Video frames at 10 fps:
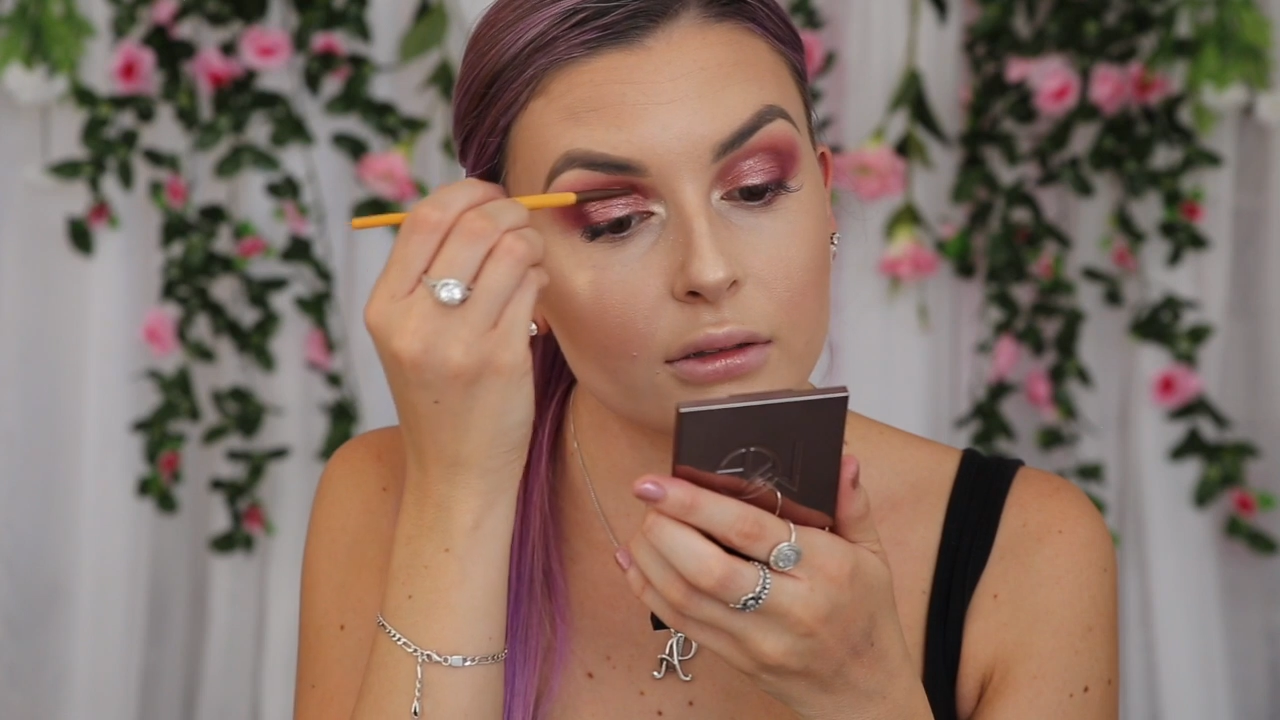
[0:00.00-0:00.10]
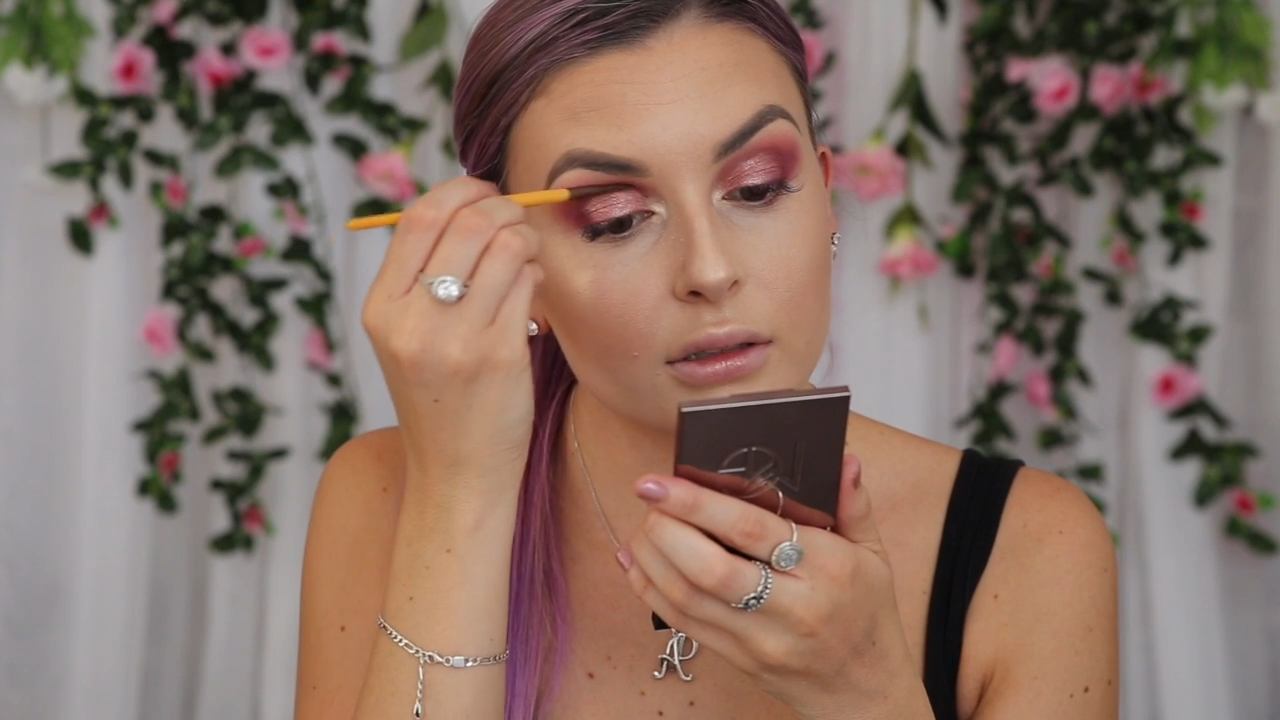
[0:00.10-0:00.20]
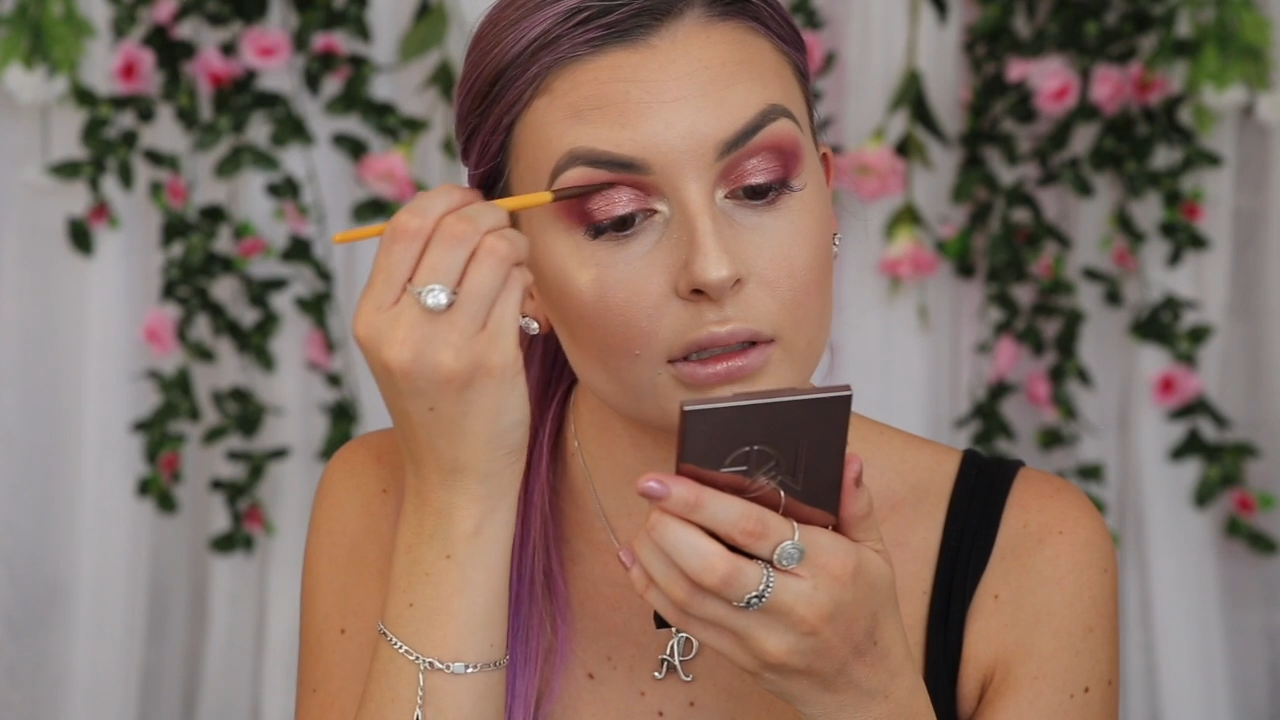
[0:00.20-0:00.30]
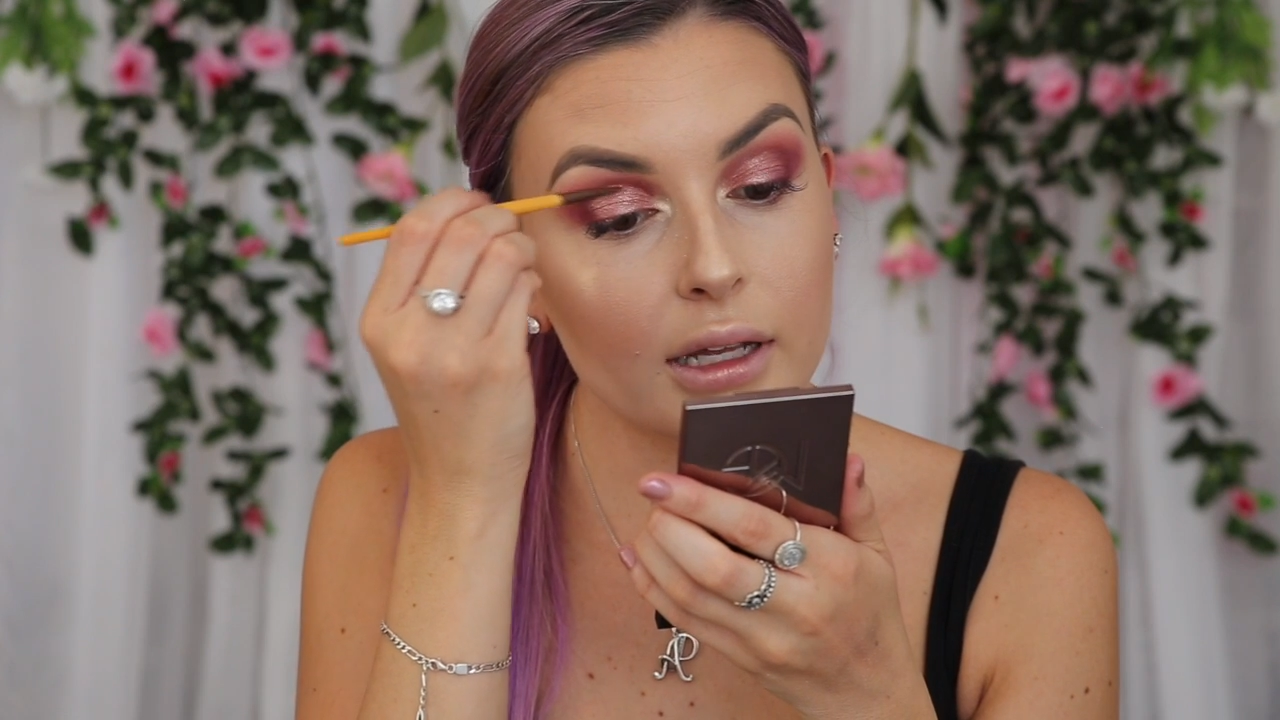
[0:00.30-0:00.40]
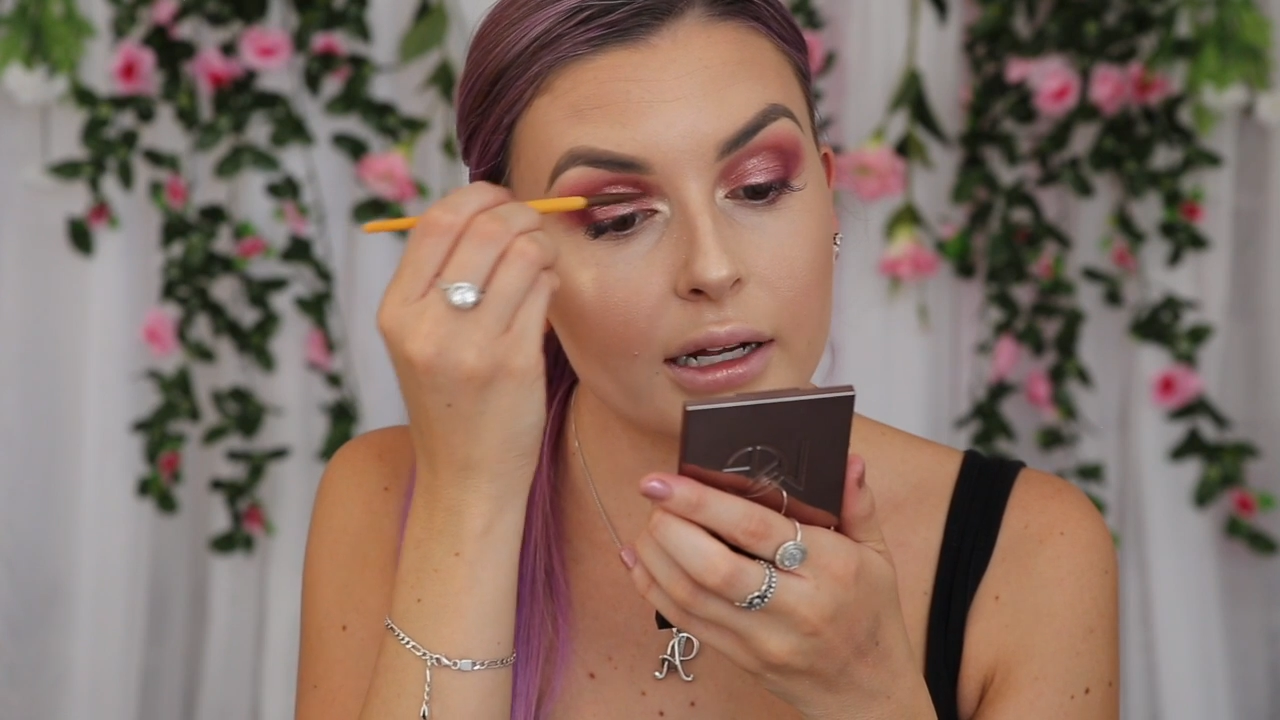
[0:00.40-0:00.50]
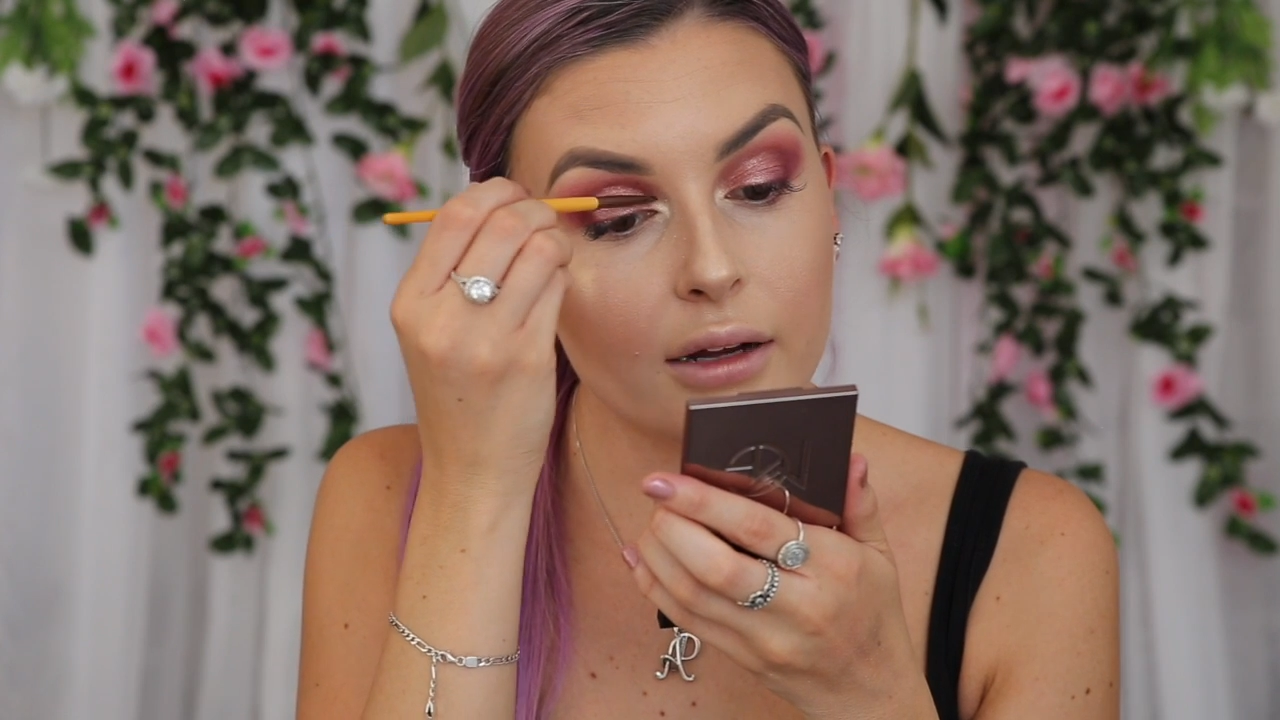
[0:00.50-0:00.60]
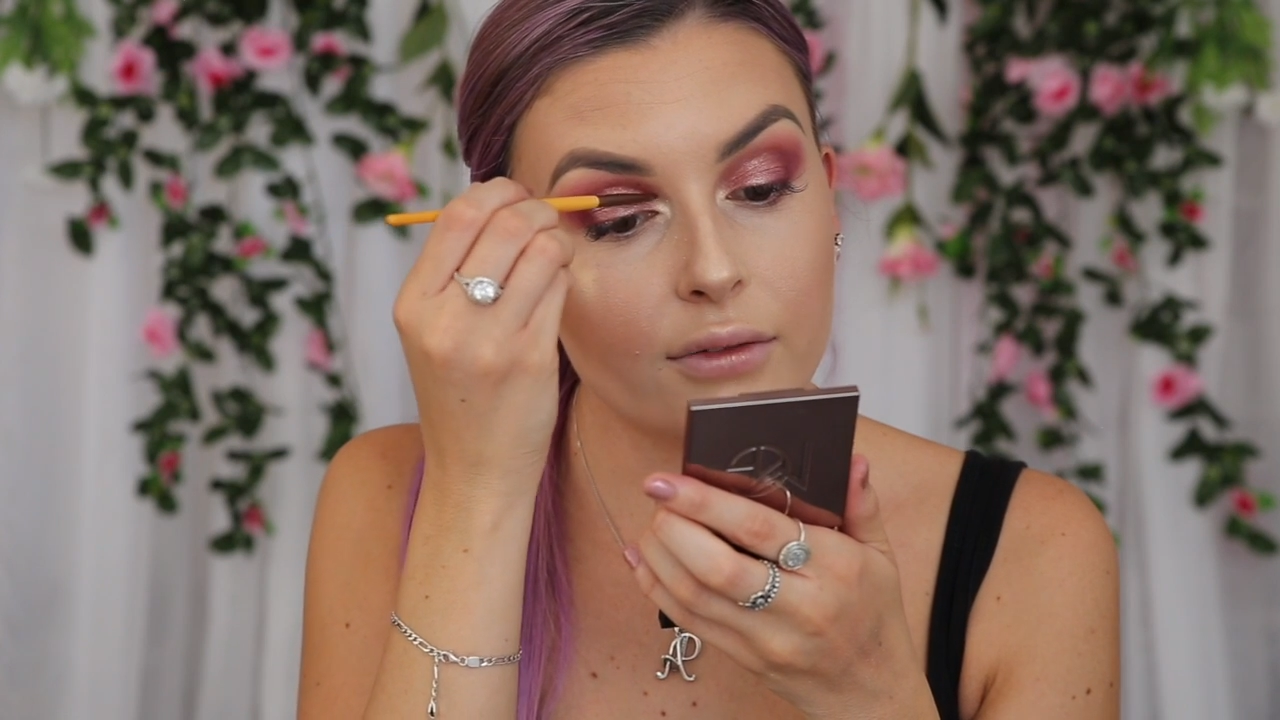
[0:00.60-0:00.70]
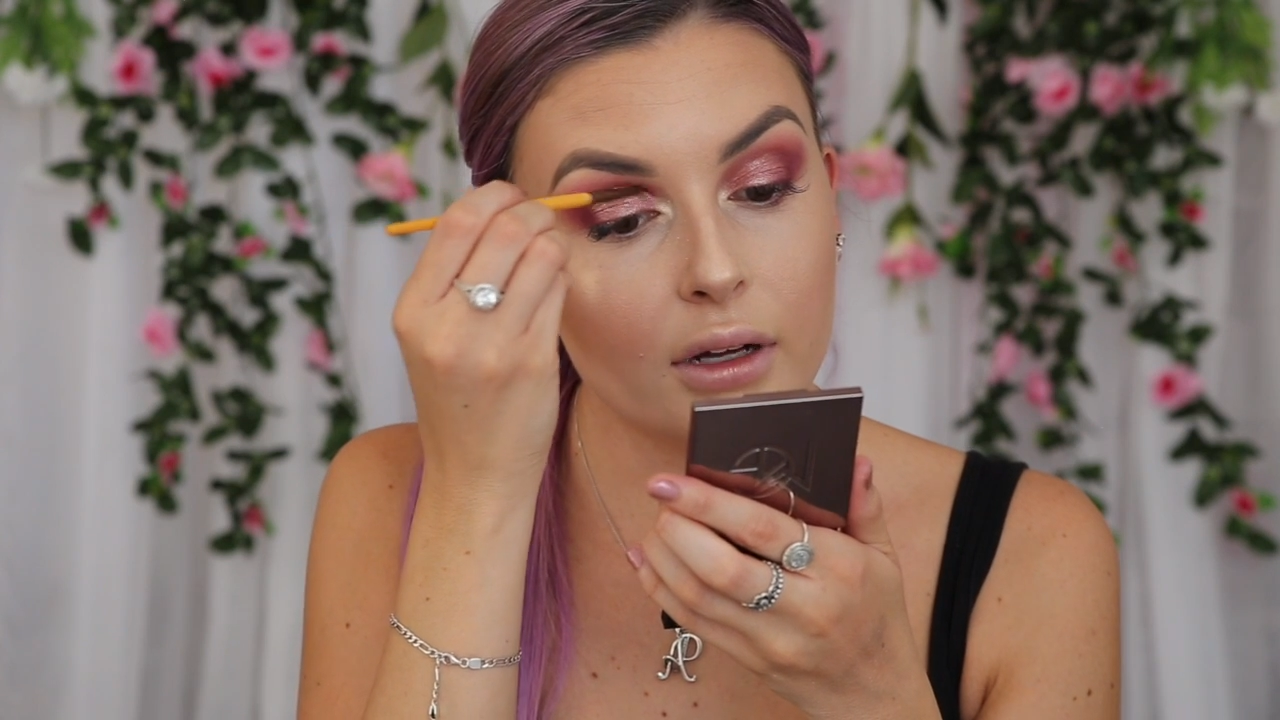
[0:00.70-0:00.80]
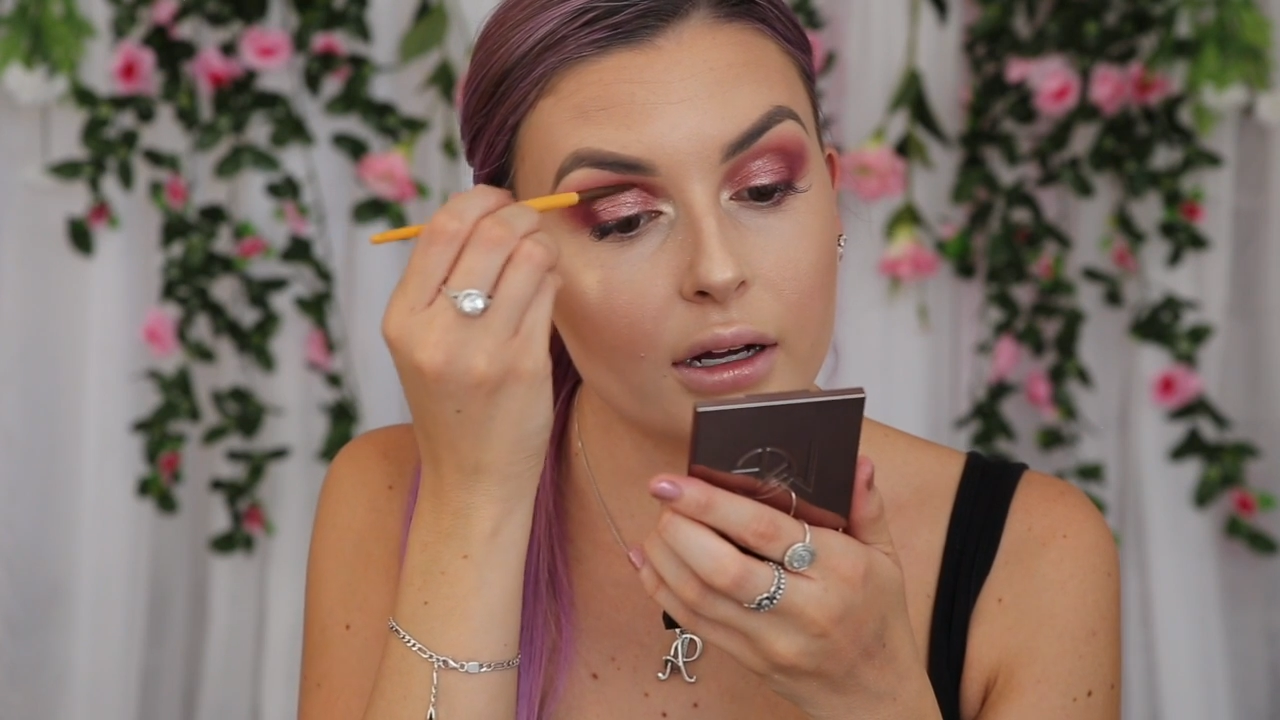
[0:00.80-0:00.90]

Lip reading: looks like I've